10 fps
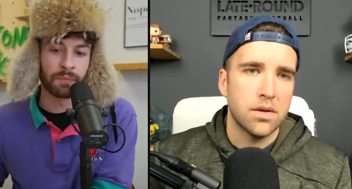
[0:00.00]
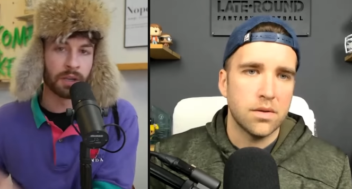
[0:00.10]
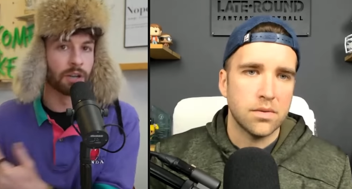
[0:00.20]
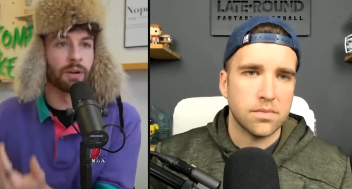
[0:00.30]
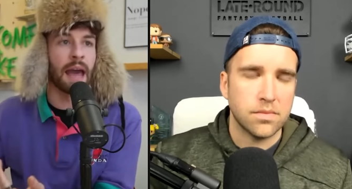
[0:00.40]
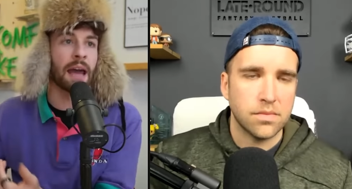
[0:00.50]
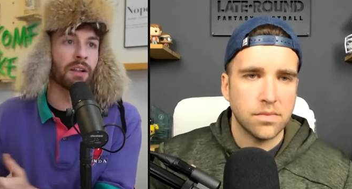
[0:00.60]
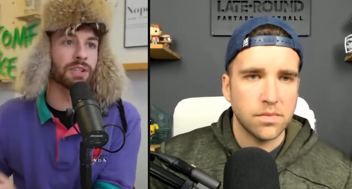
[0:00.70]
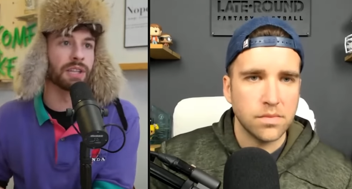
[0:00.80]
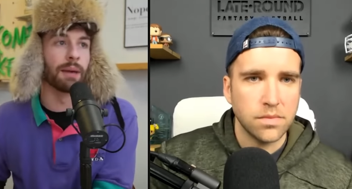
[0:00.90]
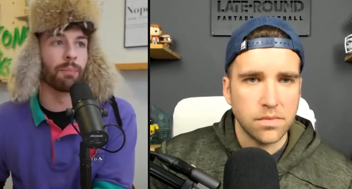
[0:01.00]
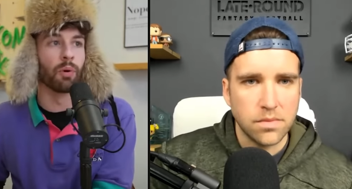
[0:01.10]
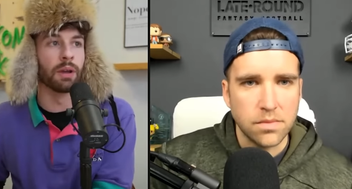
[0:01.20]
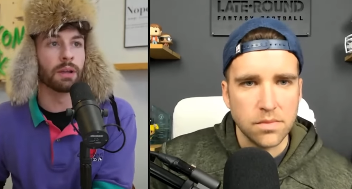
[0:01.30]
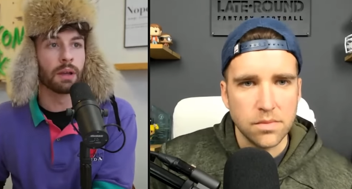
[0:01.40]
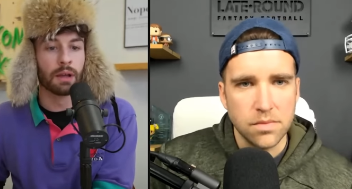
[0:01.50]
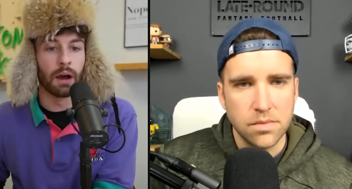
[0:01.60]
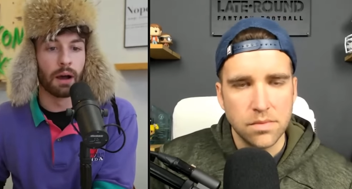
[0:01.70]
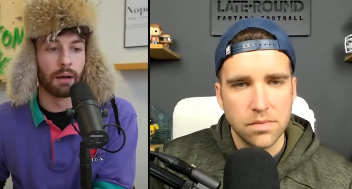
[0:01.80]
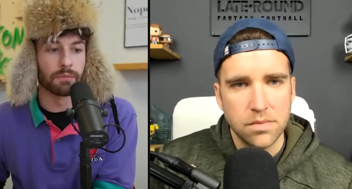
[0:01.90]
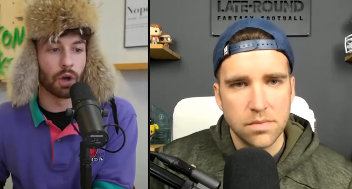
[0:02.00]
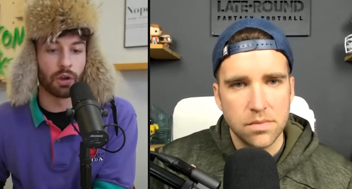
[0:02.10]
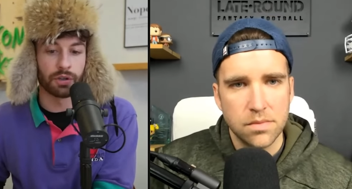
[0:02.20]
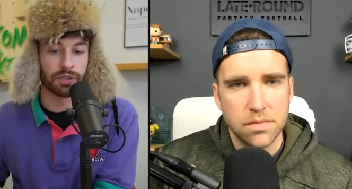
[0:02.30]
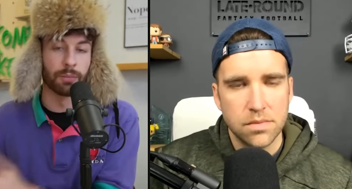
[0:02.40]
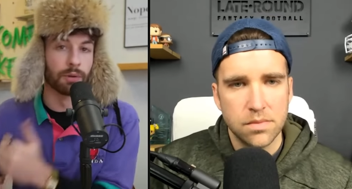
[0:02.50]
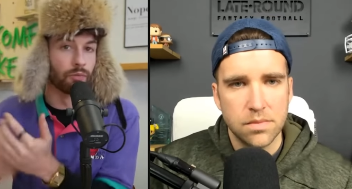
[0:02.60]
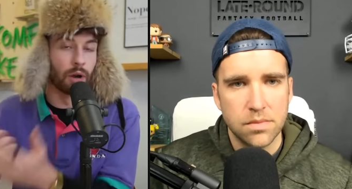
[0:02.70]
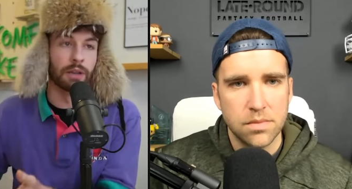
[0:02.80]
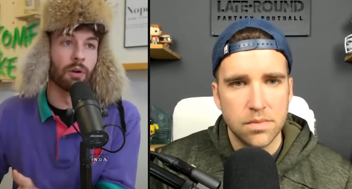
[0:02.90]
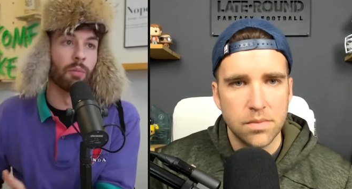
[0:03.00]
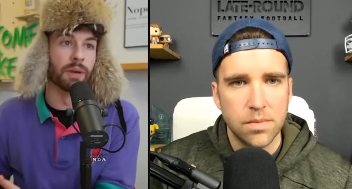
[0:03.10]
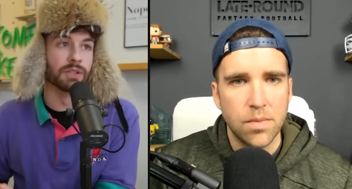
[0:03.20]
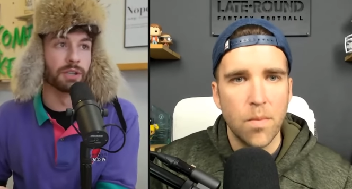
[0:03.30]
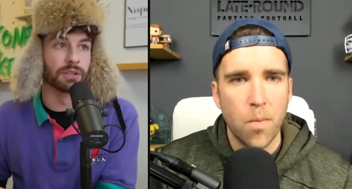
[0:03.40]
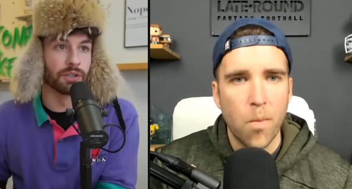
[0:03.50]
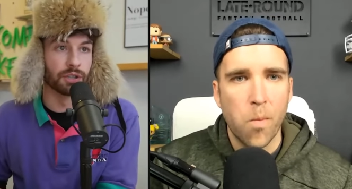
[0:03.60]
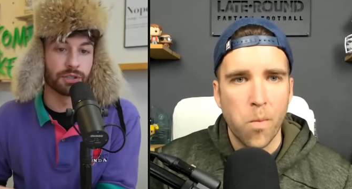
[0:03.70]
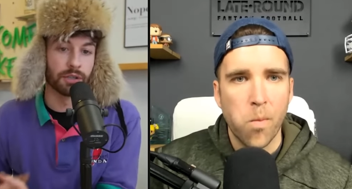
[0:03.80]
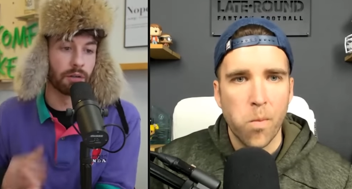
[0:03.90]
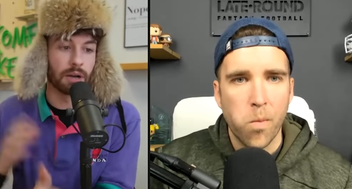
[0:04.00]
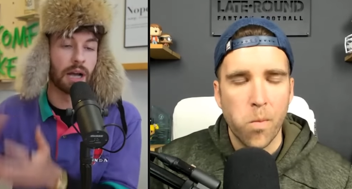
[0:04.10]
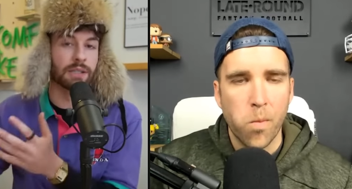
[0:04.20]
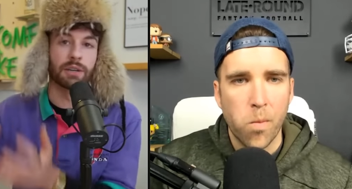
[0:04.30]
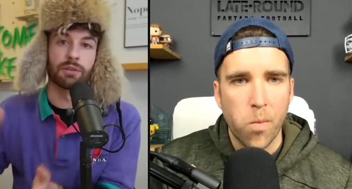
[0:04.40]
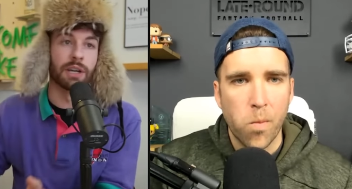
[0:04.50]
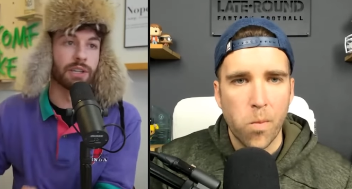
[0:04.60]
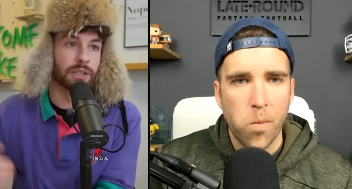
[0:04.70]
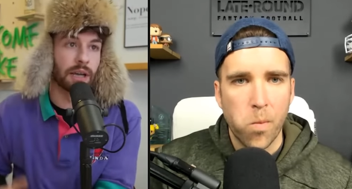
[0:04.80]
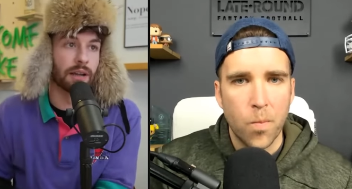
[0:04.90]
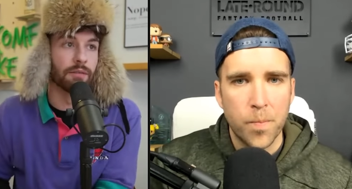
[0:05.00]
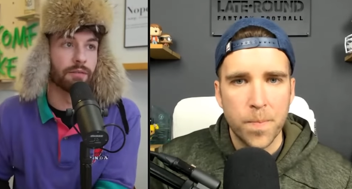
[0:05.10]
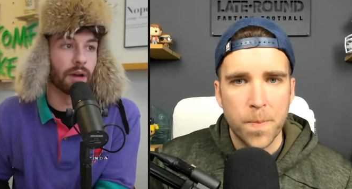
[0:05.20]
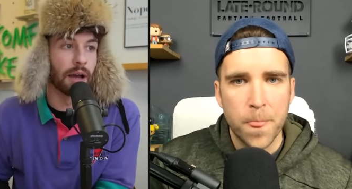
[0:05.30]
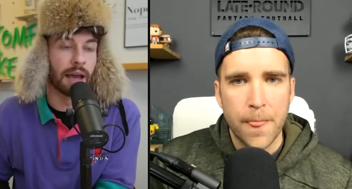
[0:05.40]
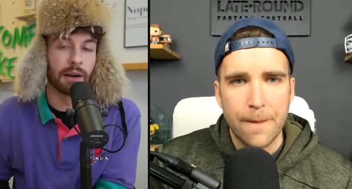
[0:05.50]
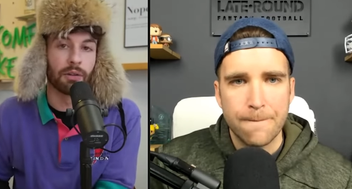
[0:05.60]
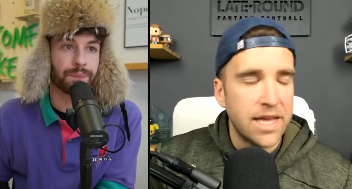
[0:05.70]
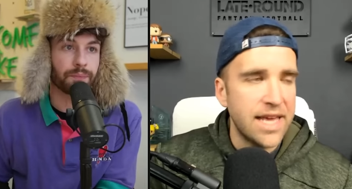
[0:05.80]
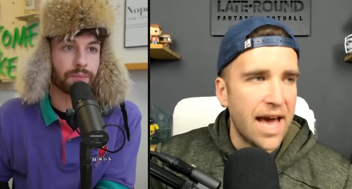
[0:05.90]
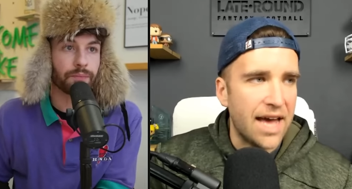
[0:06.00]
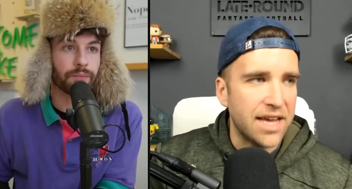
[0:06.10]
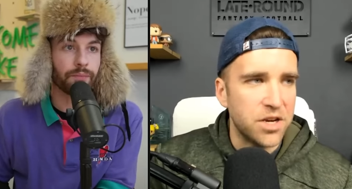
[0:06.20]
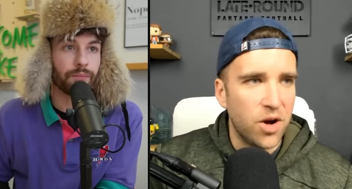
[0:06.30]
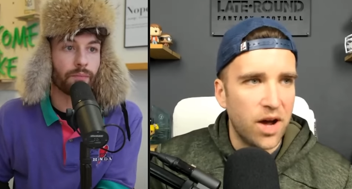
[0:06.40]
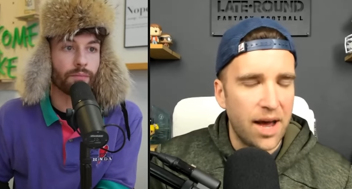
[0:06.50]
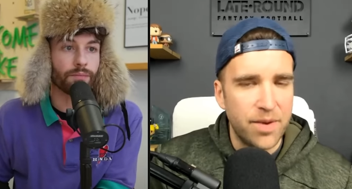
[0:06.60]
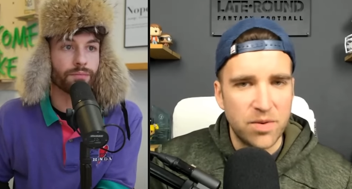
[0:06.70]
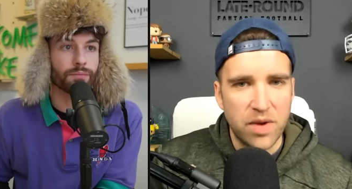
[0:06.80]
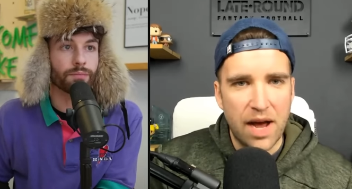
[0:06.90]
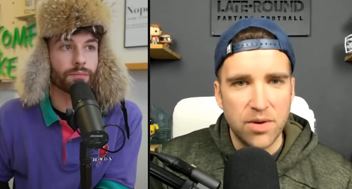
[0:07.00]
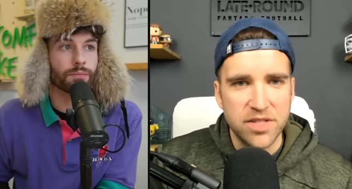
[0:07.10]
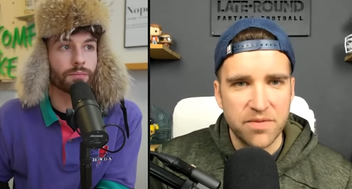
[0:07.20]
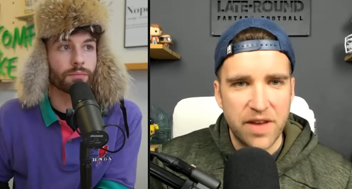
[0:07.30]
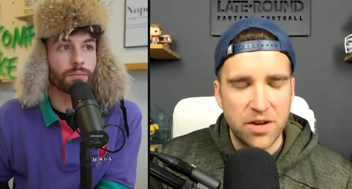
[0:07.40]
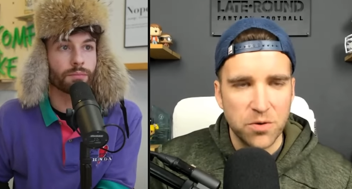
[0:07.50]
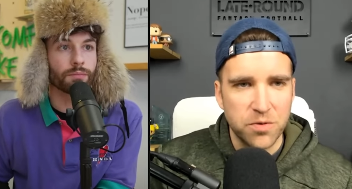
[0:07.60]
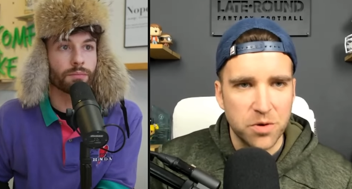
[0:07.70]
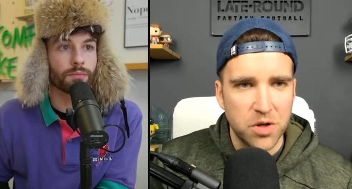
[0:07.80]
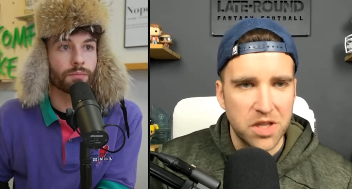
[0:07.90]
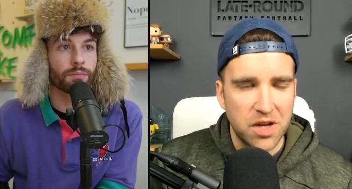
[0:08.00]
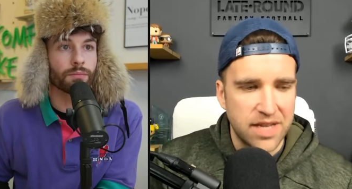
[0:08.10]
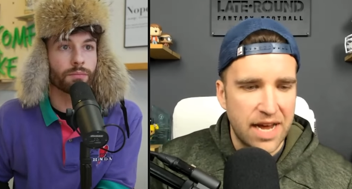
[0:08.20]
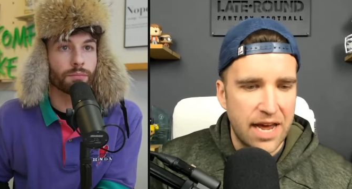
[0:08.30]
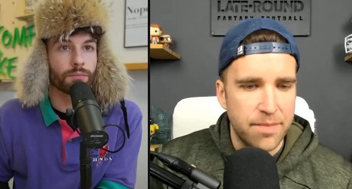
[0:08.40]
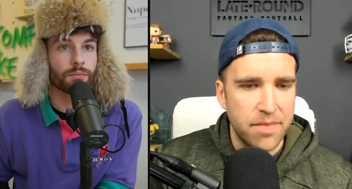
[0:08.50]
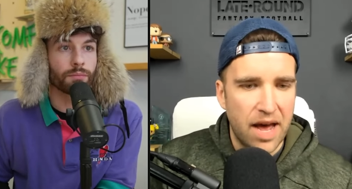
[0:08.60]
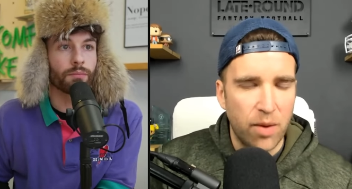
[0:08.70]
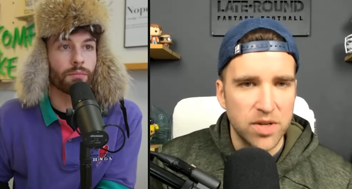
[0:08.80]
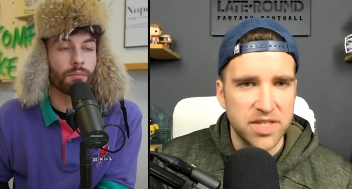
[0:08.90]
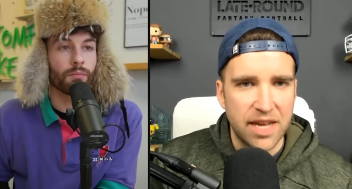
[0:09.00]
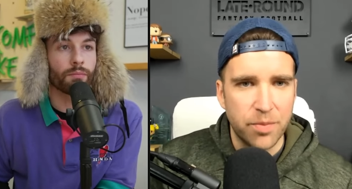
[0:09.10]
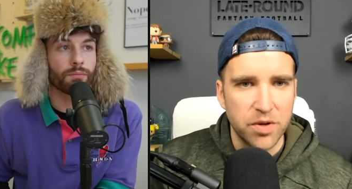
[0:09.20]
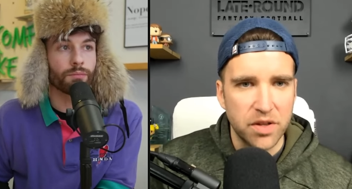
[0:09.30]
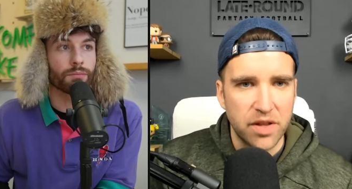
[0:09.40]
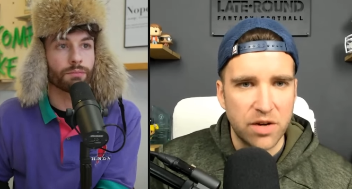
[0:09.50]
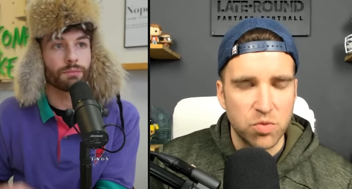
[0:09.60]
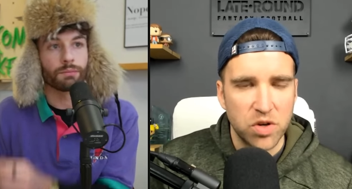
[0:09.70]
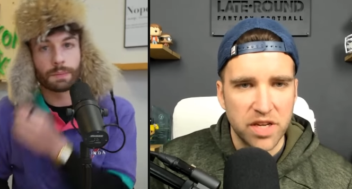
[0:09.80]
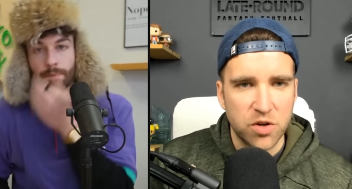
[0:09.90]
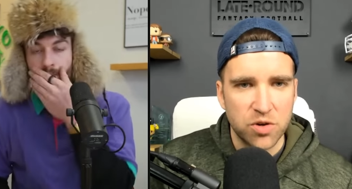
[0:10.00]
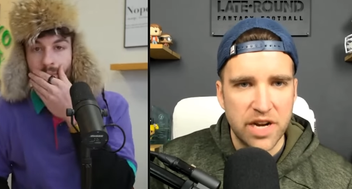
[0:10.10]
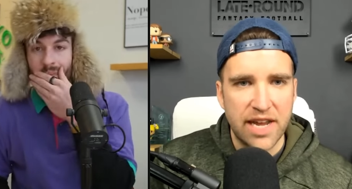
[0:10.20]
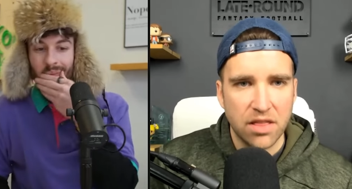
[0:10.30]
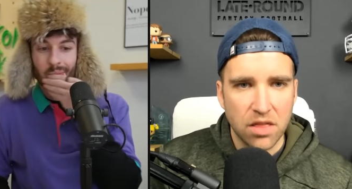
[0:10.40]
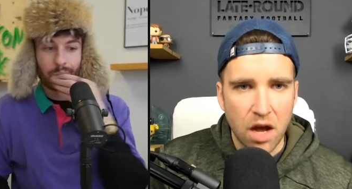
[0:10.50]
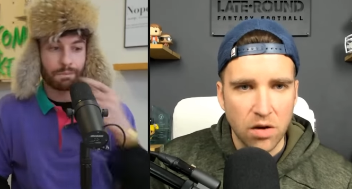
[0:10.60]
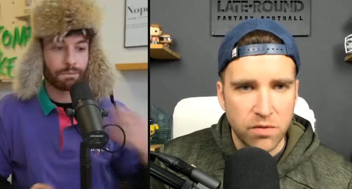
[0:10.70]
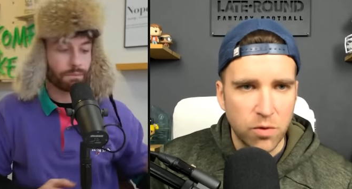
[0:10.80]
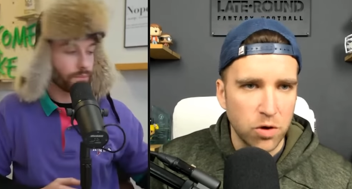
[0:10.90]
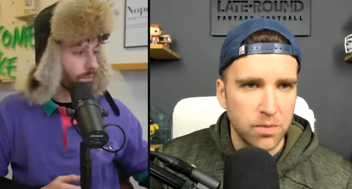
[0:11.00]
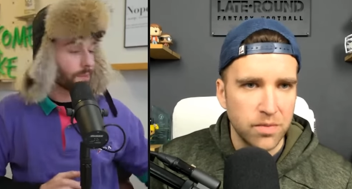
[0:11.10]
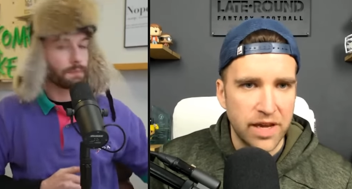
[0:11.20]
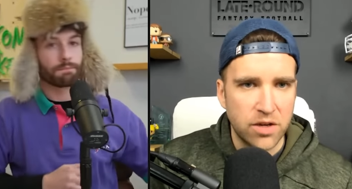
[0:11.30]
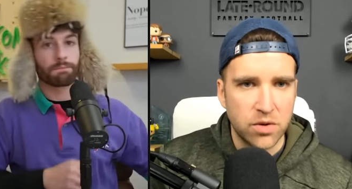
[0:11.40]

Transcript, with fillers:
Speaker 1: you know an analyst standpoint um, to also someone running their own business and just you know content creation kind of uh, angle.
Speaker 2: Yeah, you know, I mean, I was at FanDuel for a really long time. I wasn't able to like really create long form like